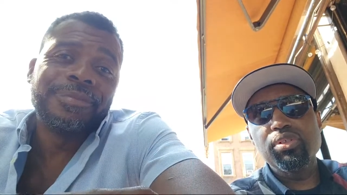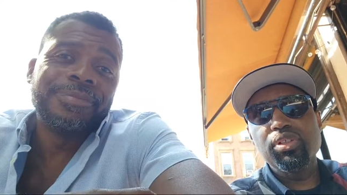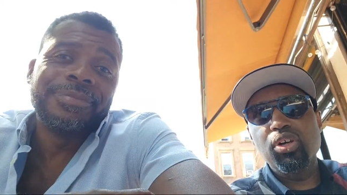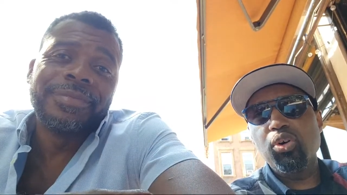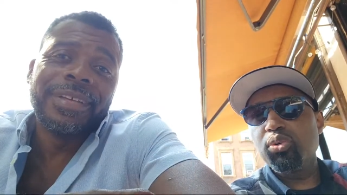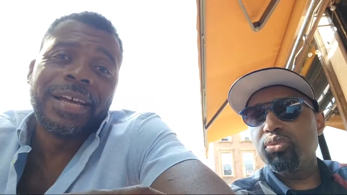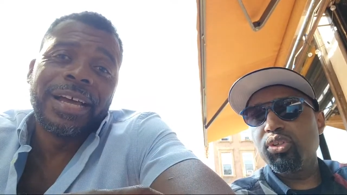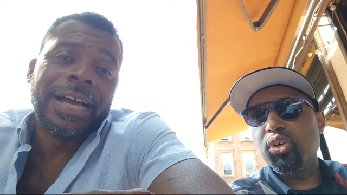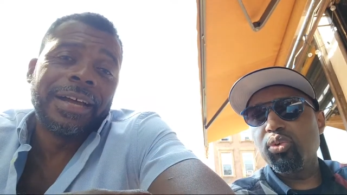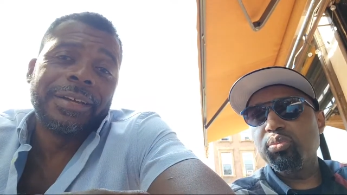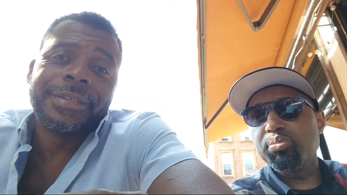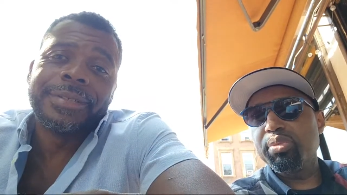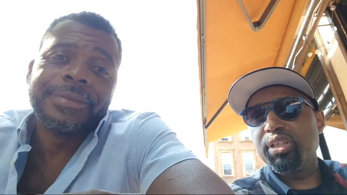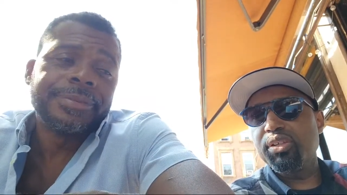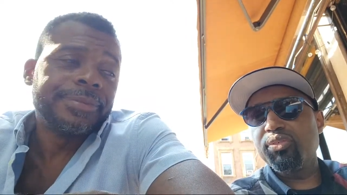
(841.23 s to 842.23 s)
Speaker 1: No, no
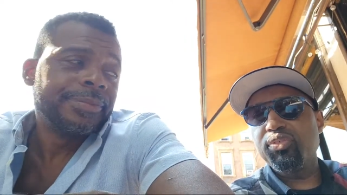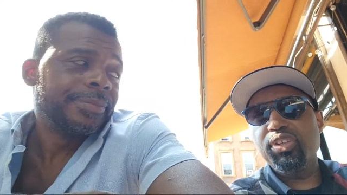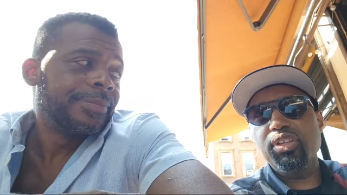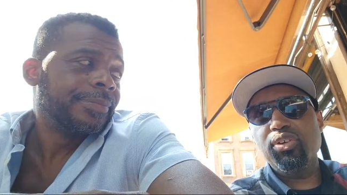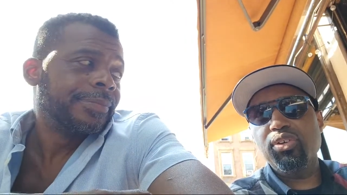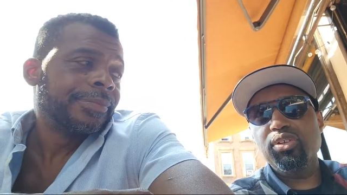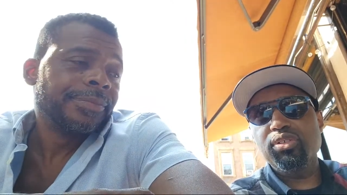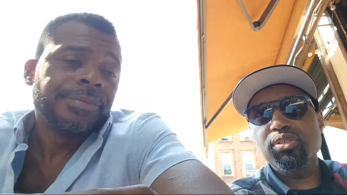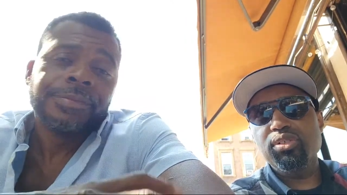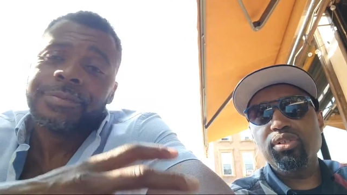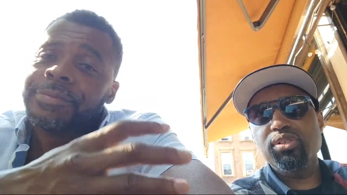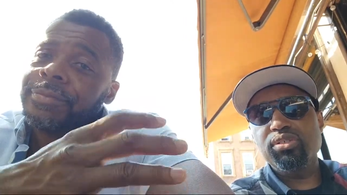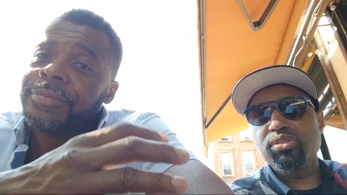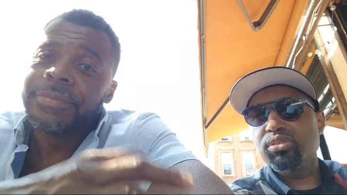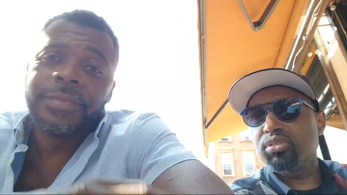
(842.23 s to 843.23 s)
benefit or,
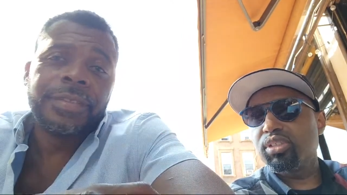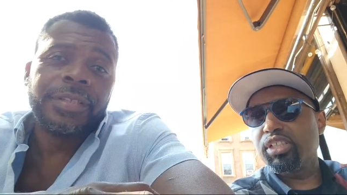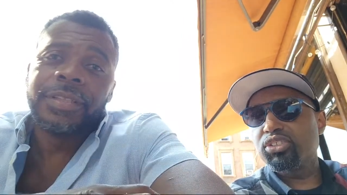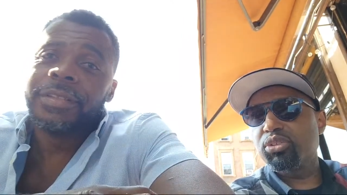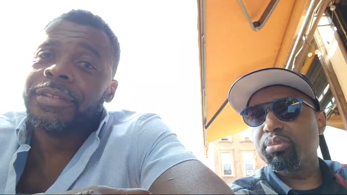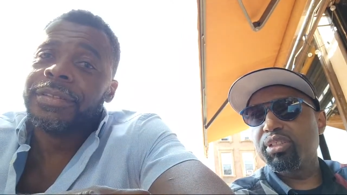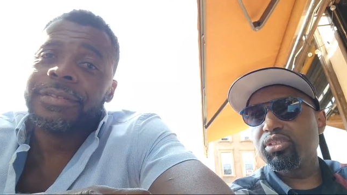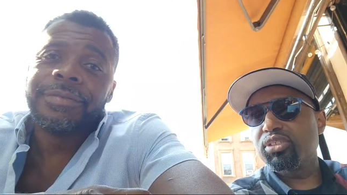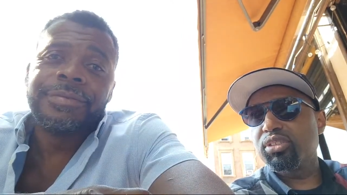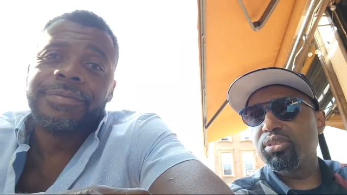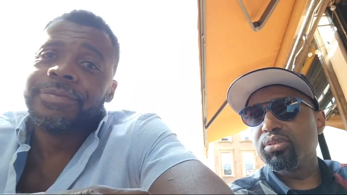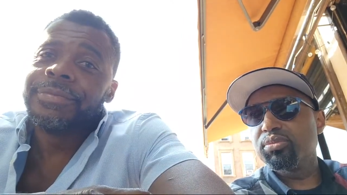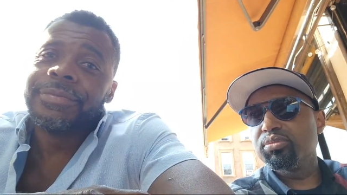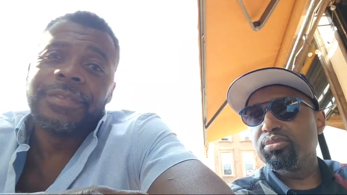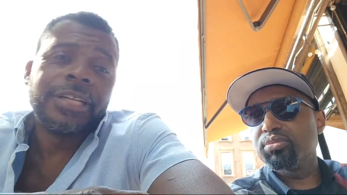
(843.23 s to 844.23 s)
or detriment to
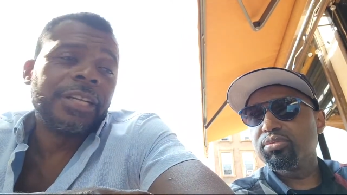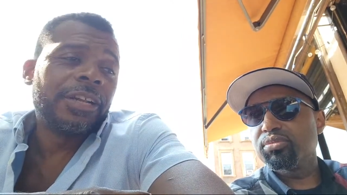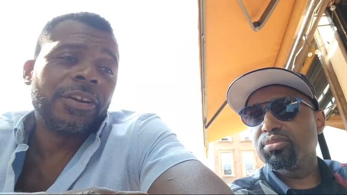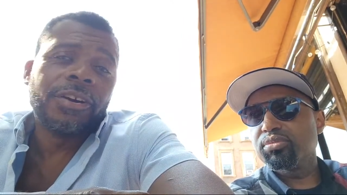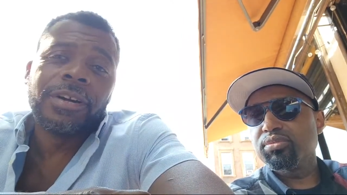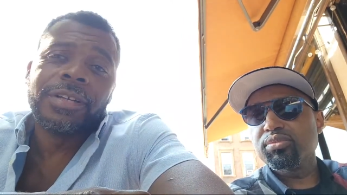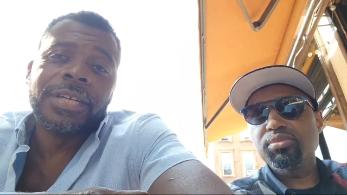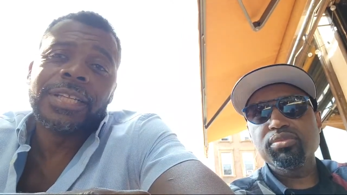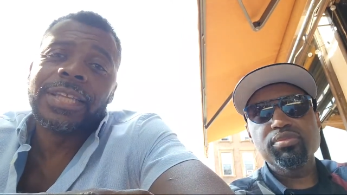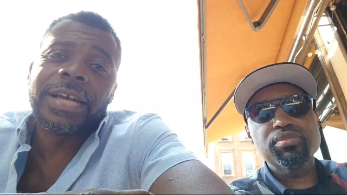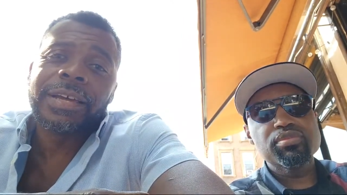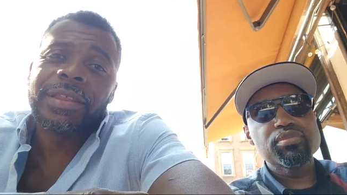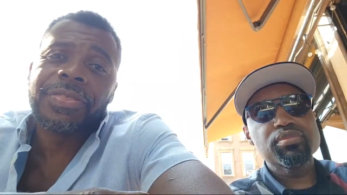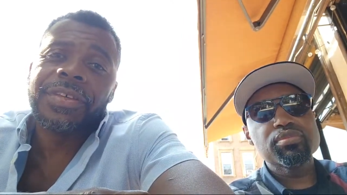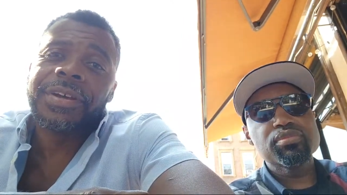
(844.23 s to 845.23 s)
you.
Speaker 2: None at all. Not that
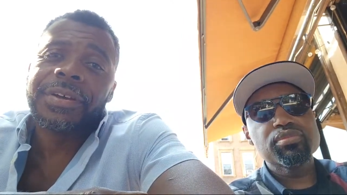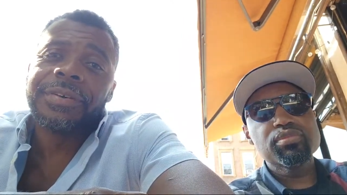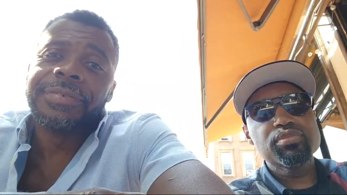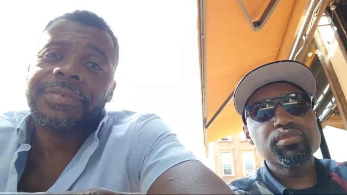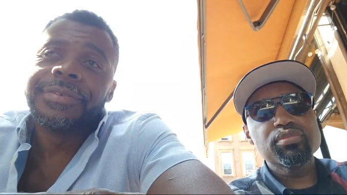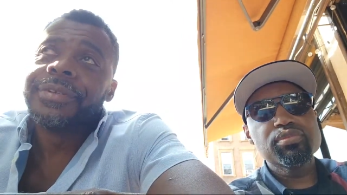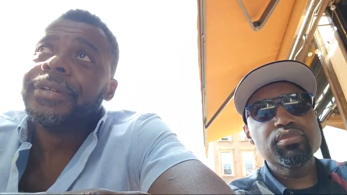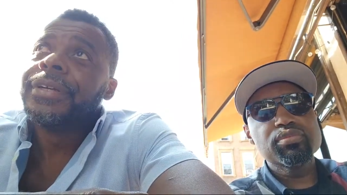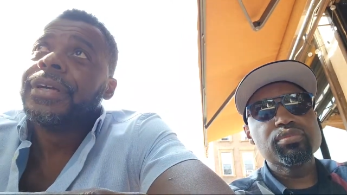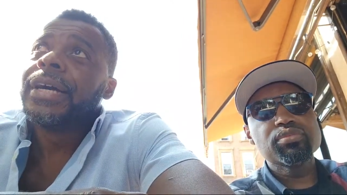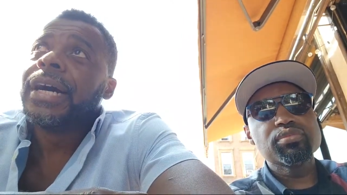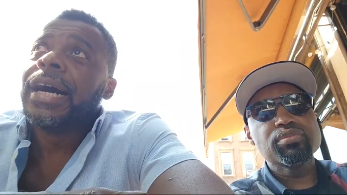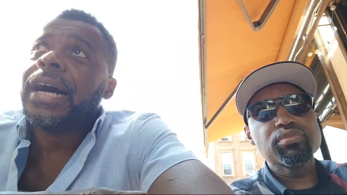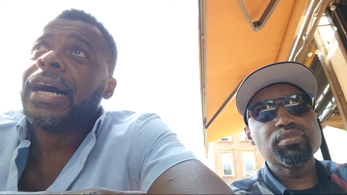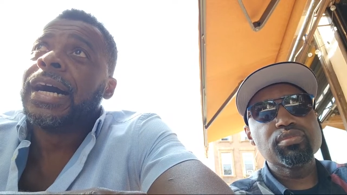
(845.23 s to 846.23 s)
I could think of.
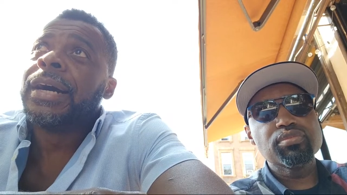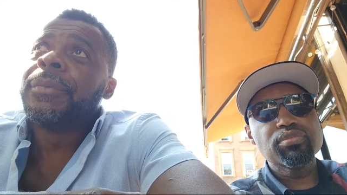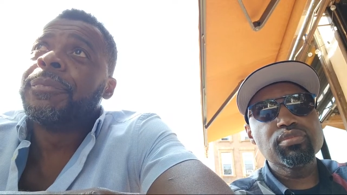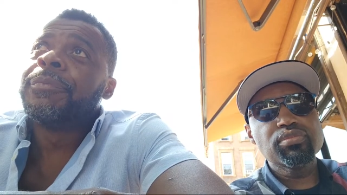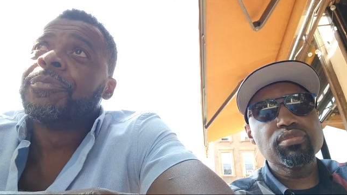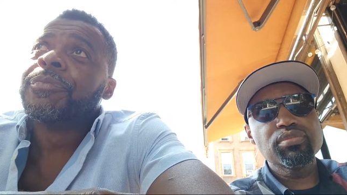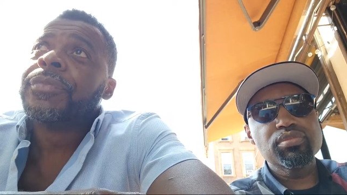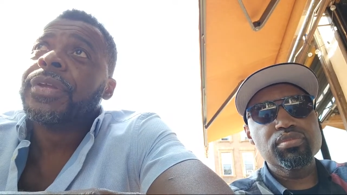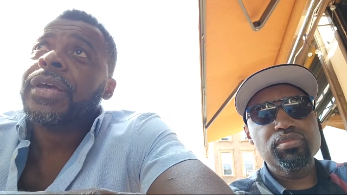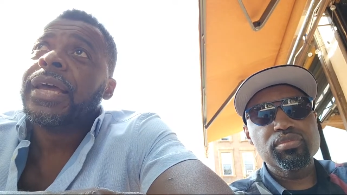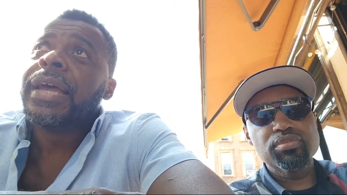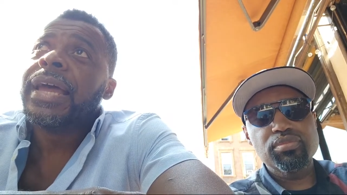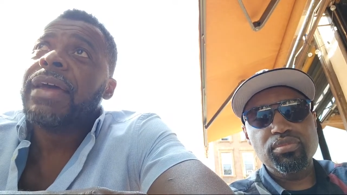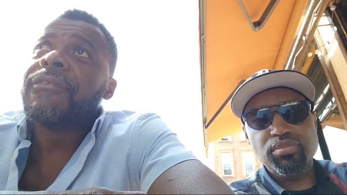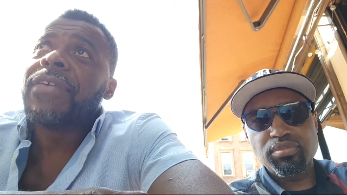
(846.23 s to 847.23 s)
Um,
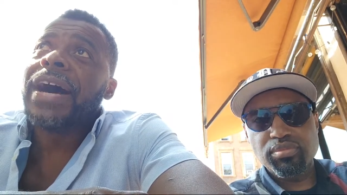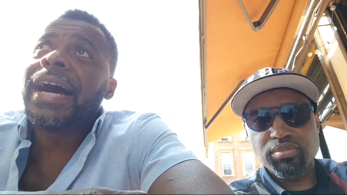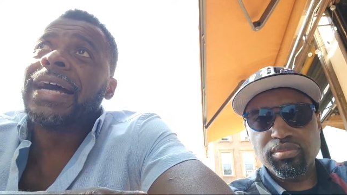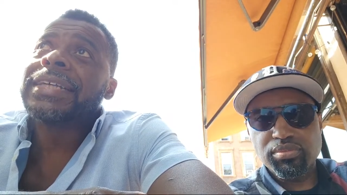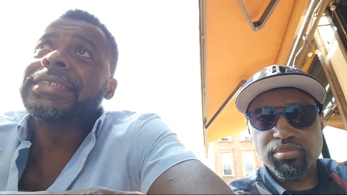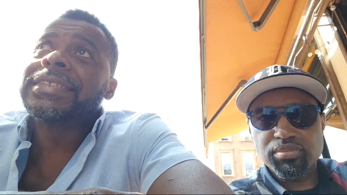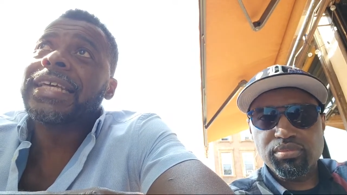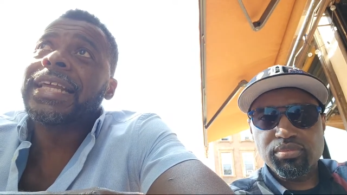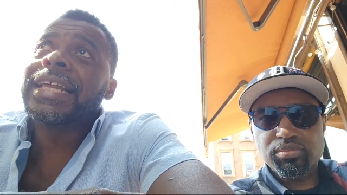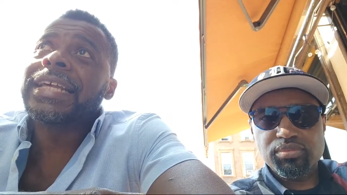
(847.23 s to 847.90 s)
if I say